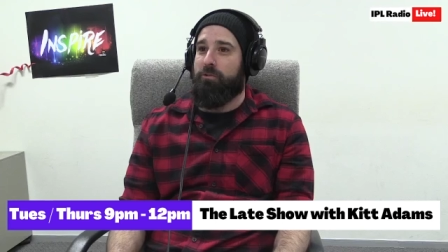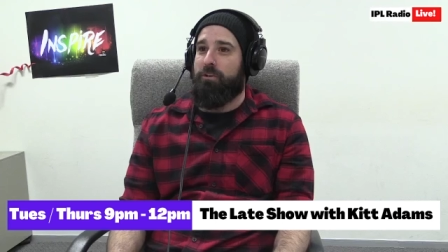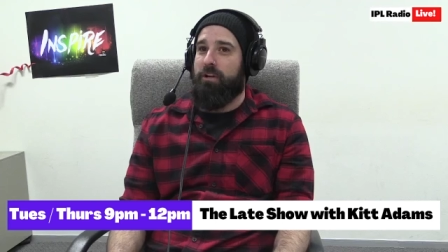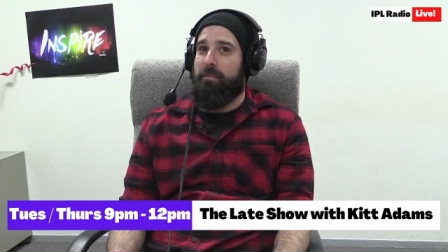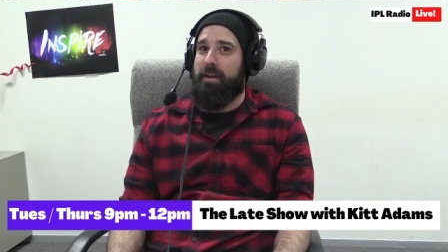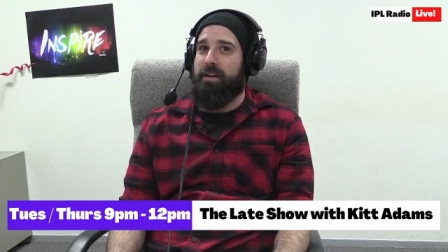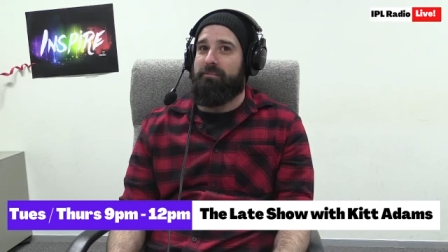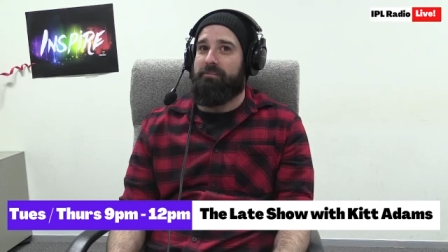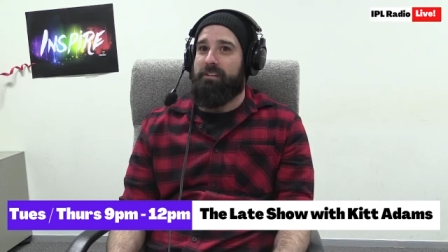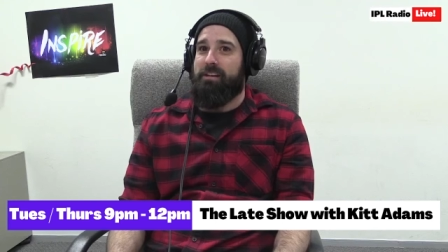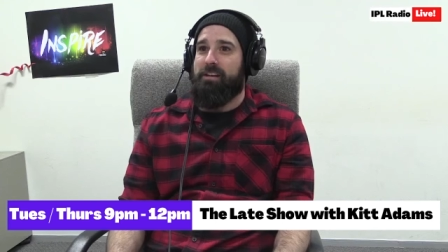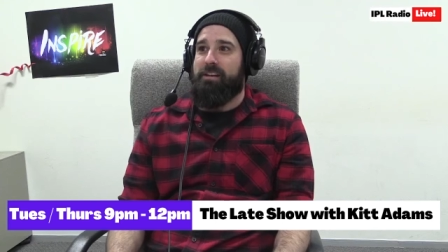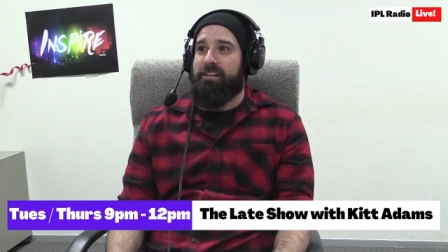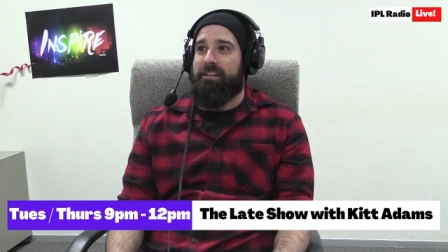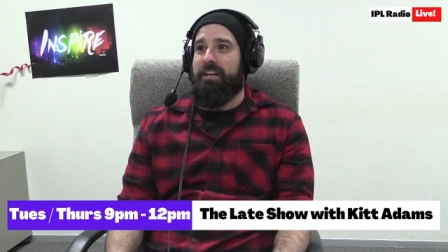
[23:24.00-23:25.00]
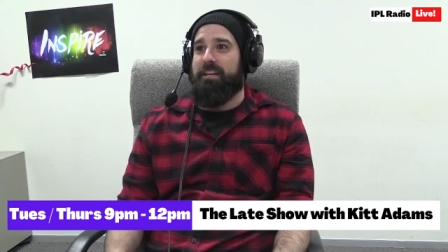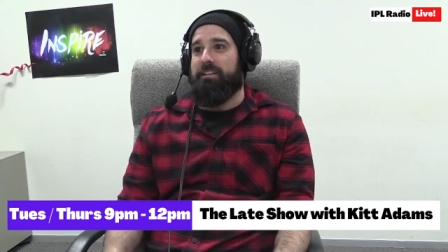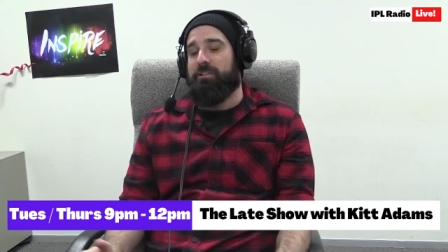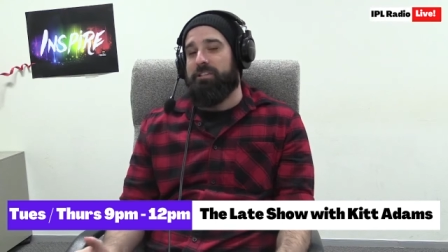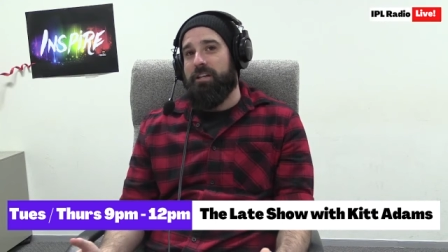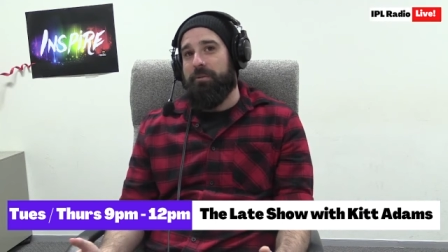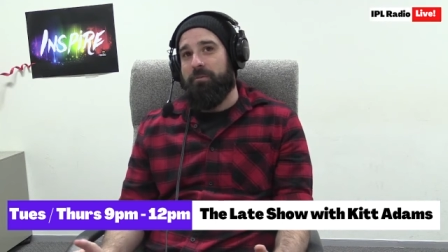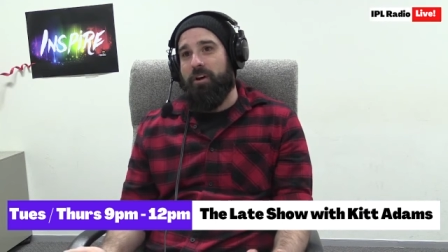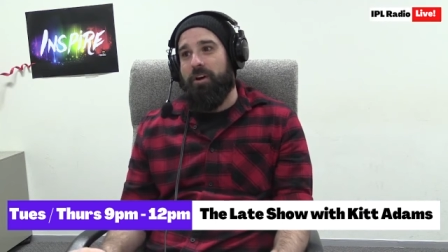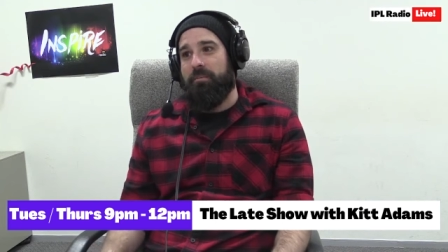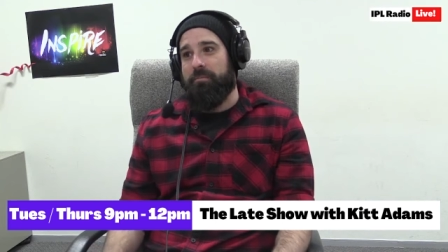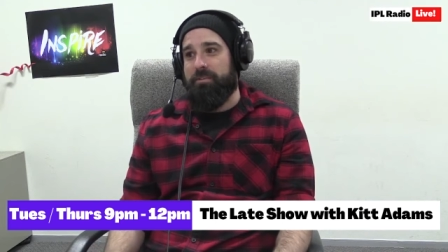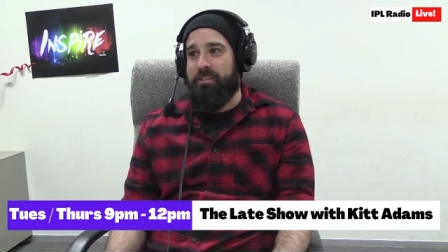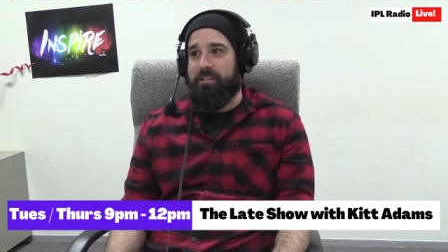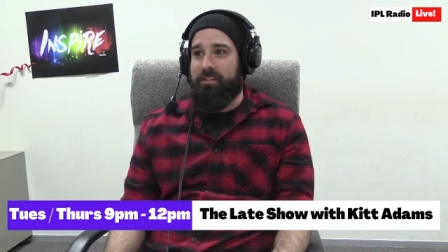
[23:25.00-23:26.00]
mean, look,
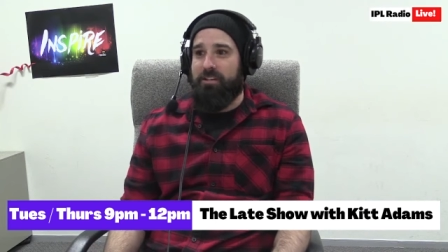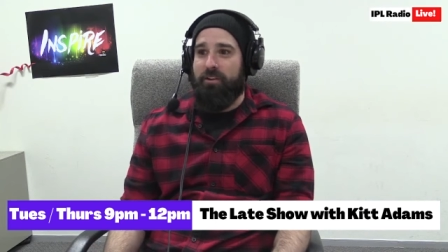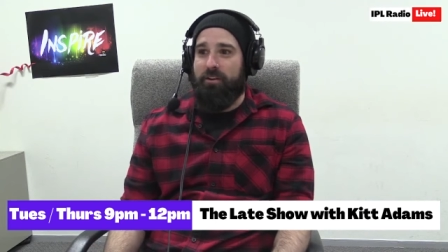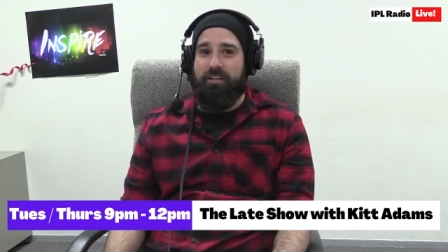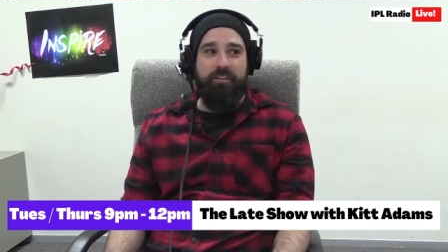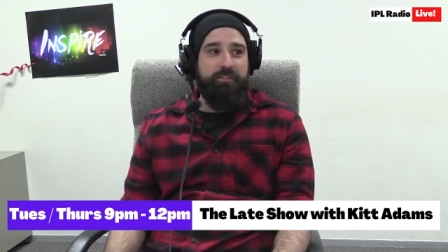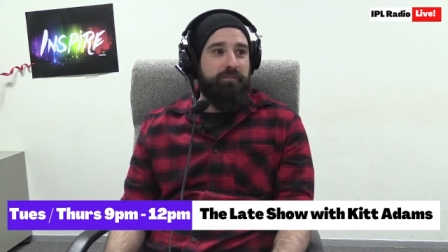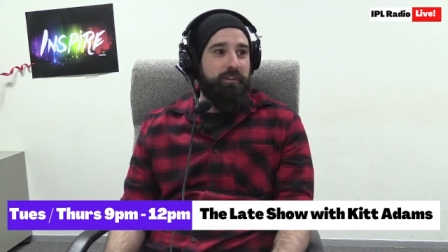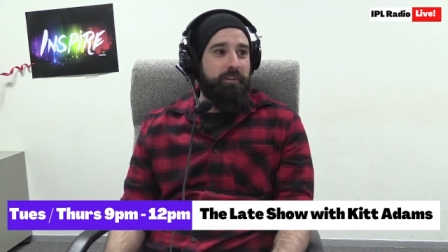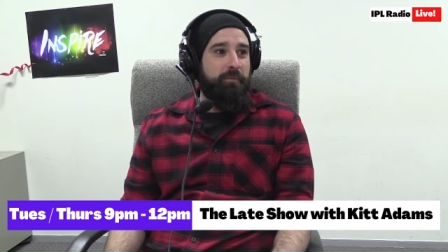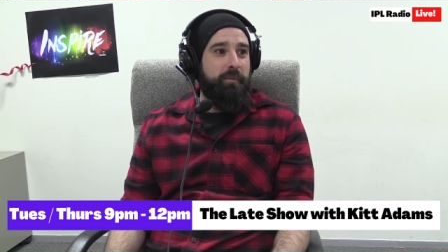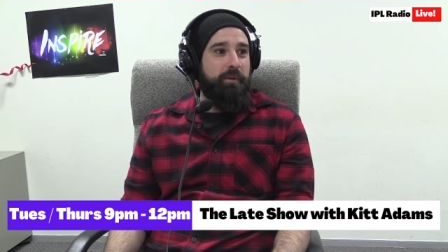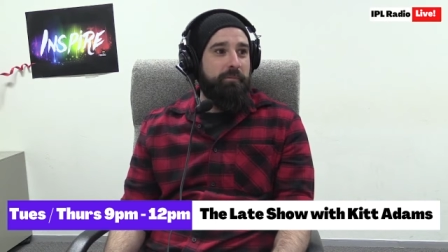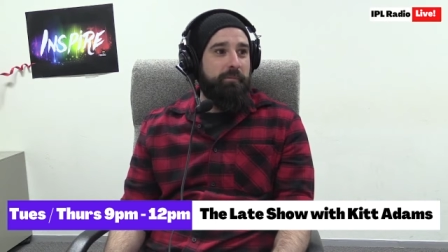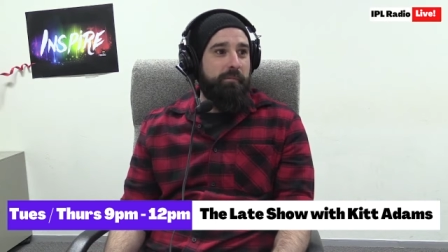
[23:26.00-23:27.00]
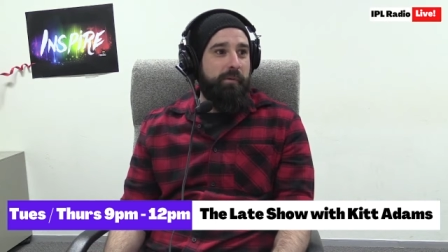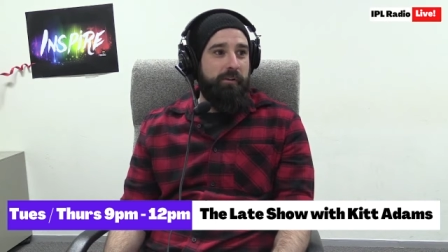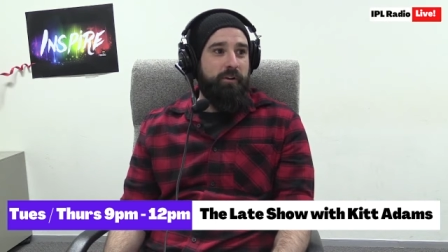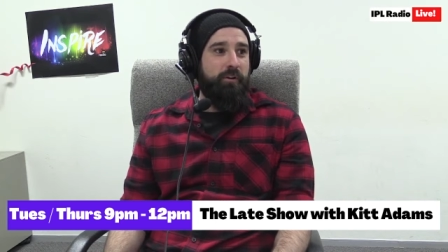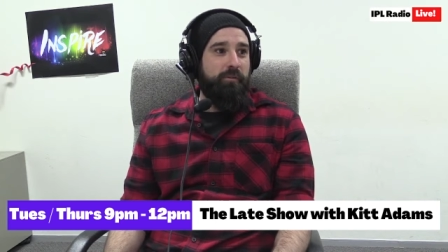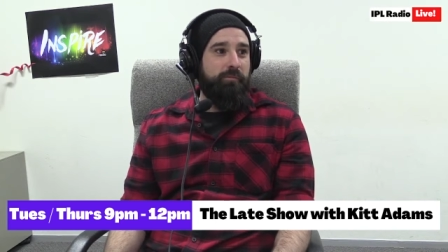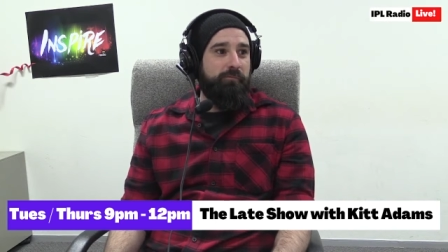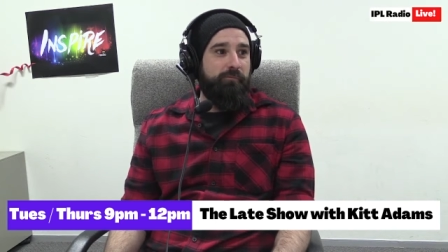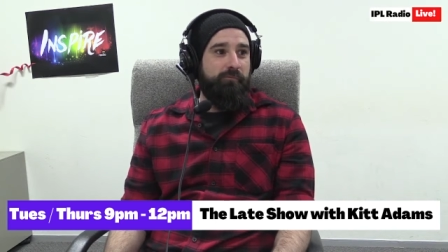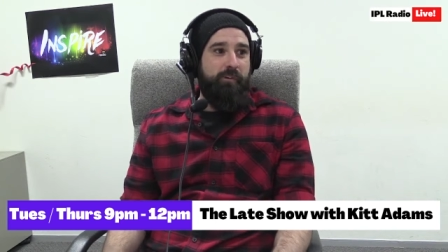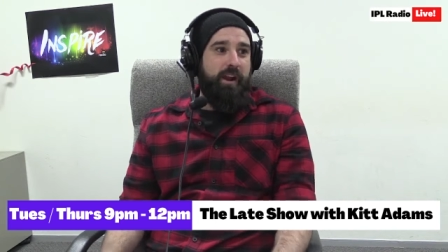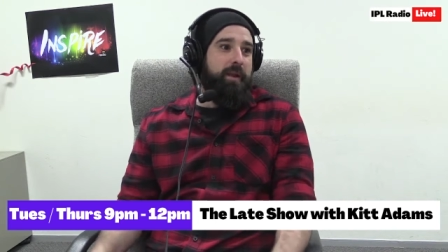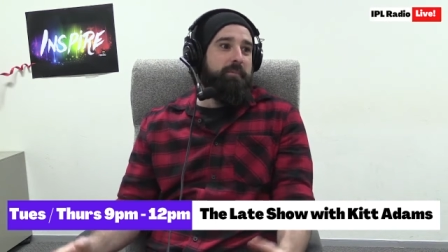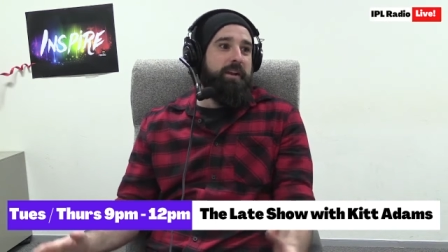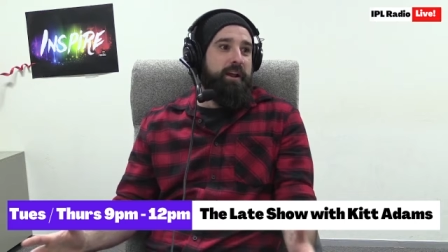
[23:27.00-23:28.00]
sometimes it does feel a bit
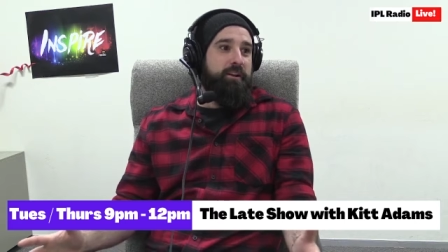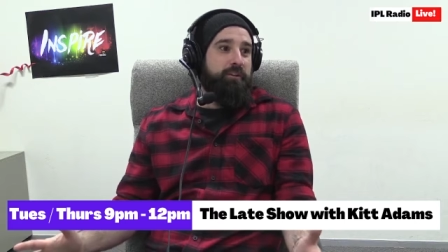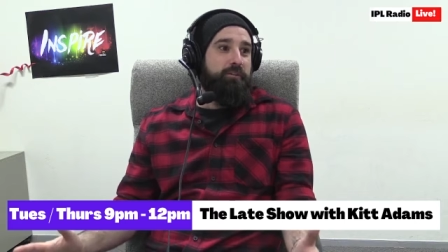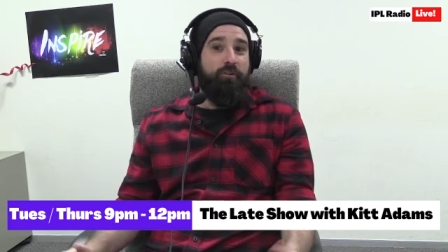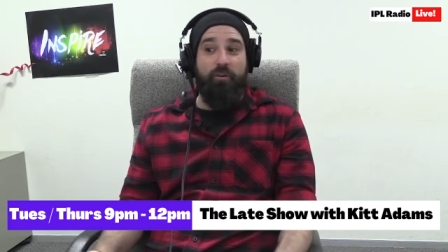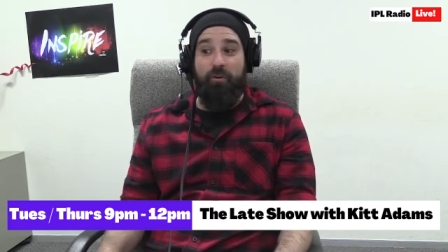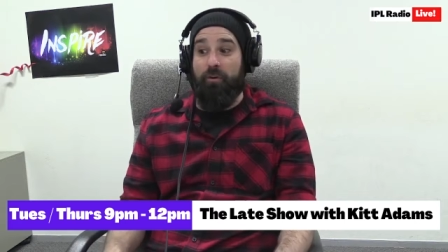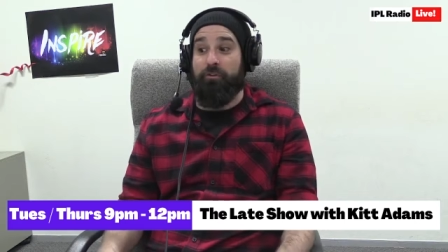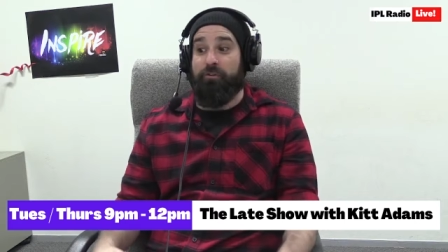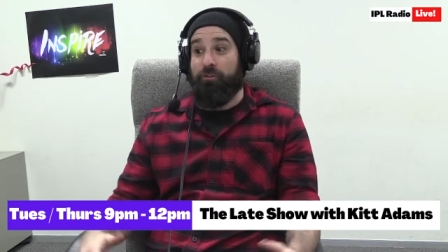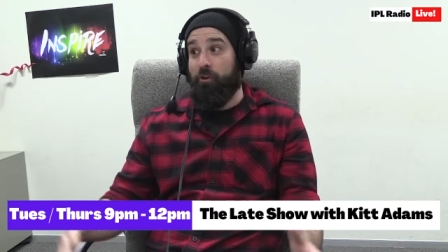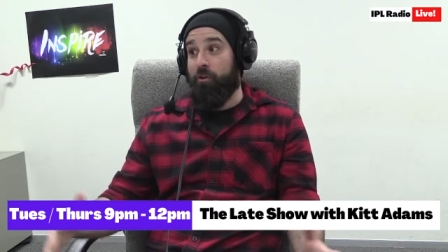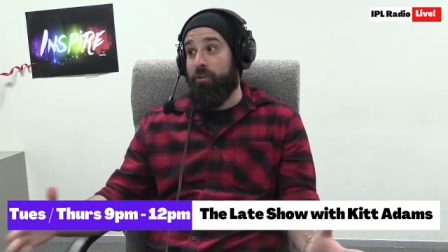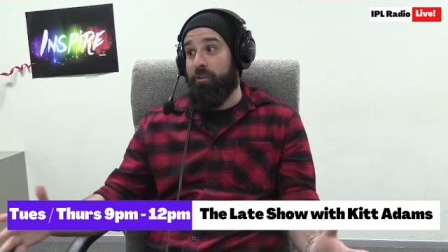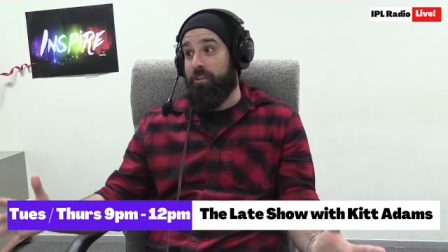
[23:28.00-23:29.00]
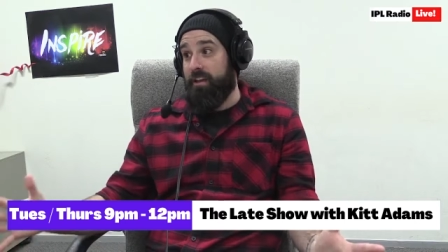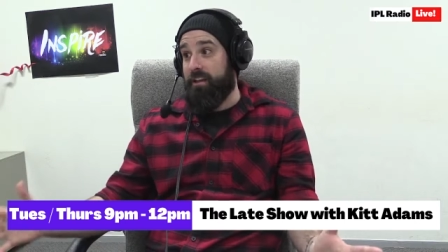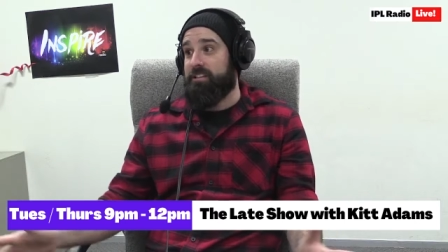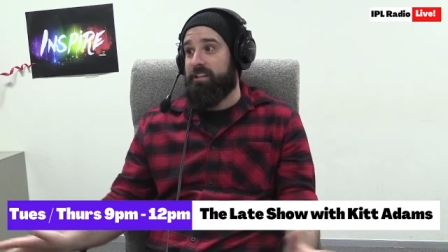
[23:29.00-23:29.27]
rammed down your throat on certain things.